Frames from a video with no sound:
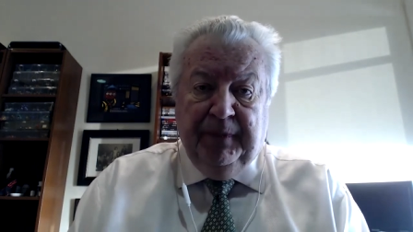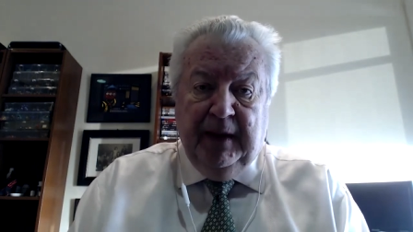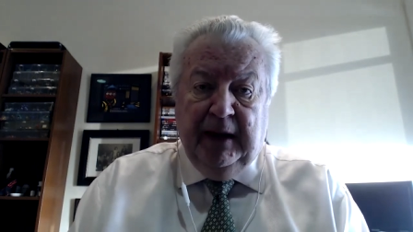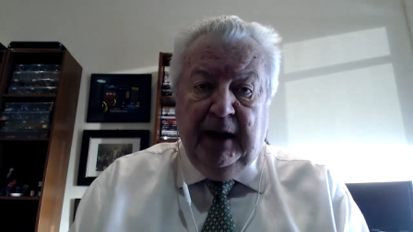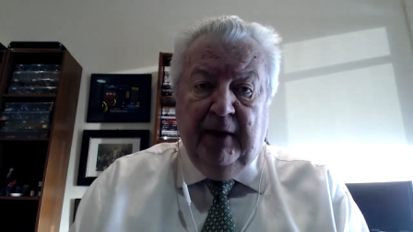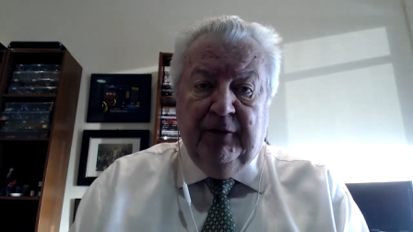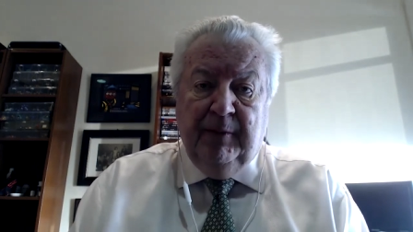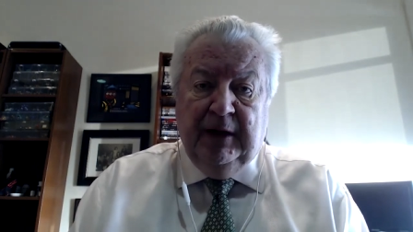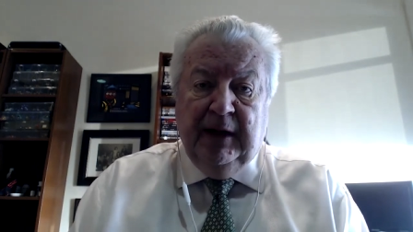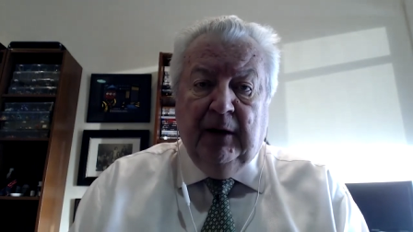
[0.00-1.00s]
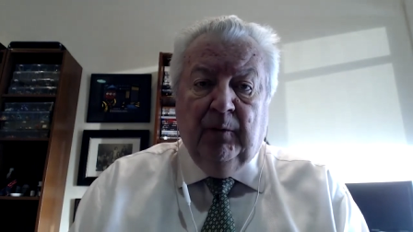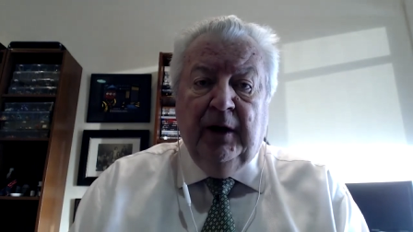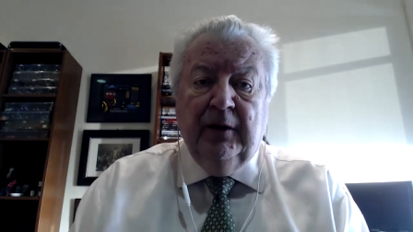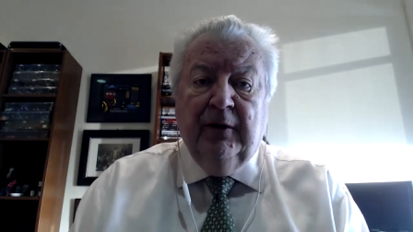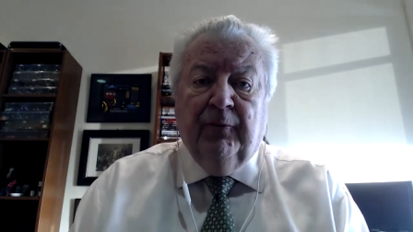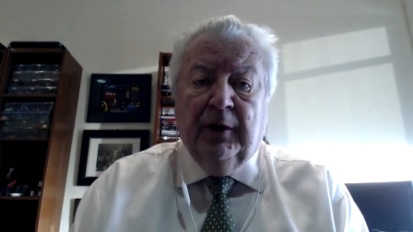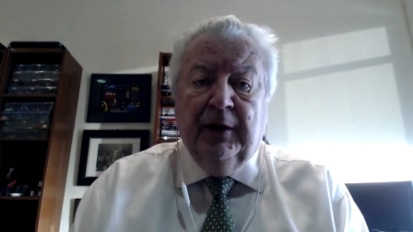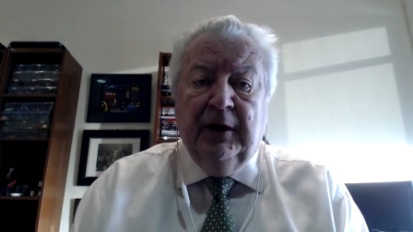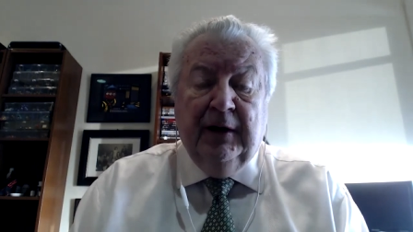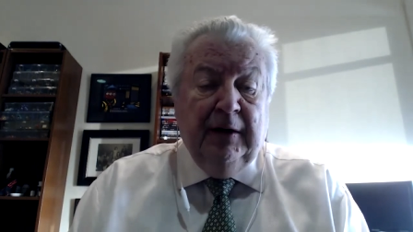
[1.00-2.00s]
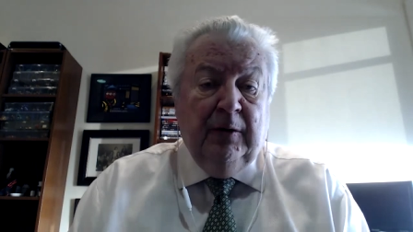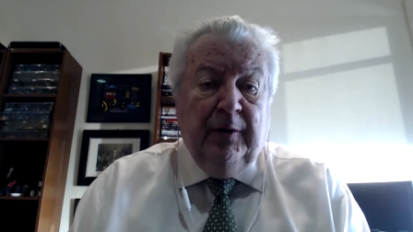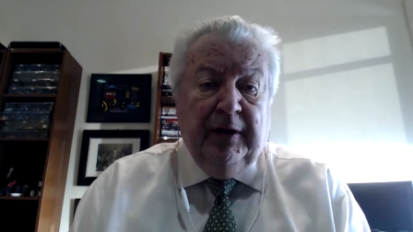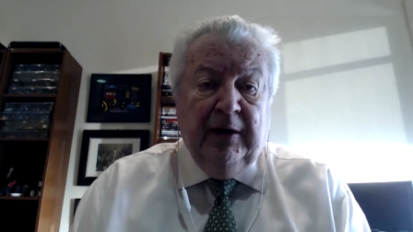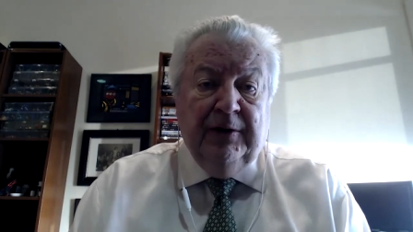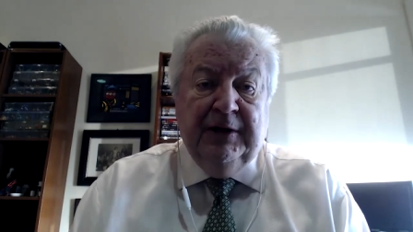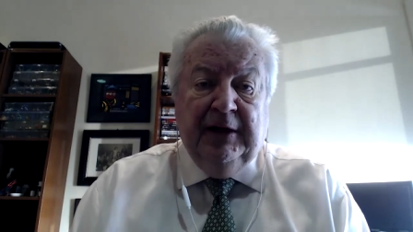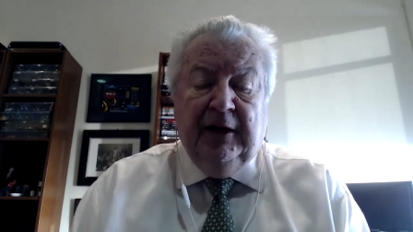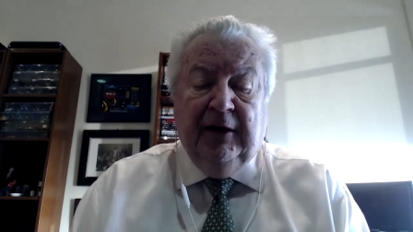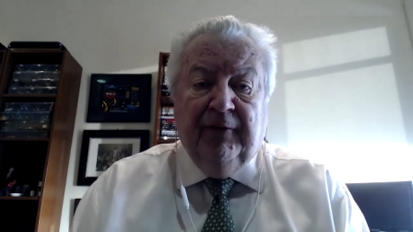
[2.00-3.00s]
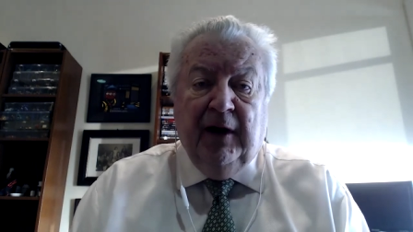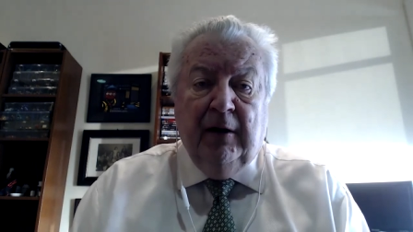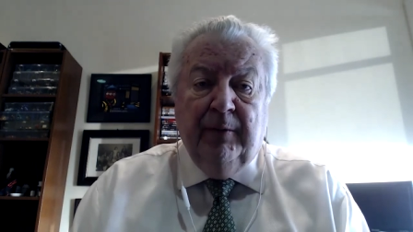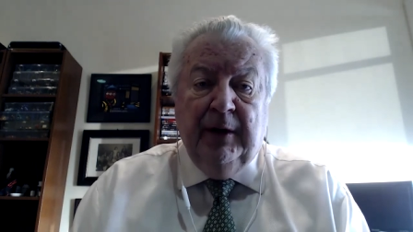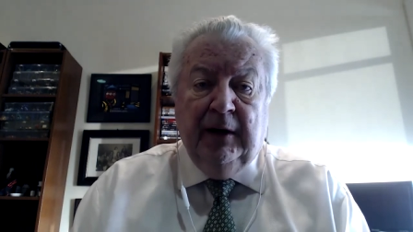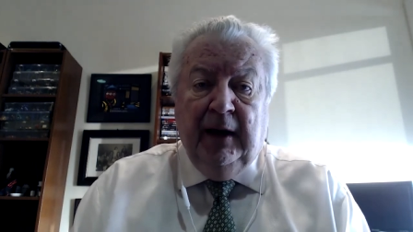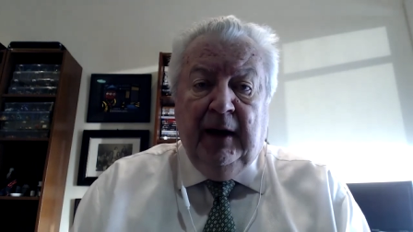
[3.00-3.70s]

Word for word: that have to be dealt with if we're going to deal with energy and the environment.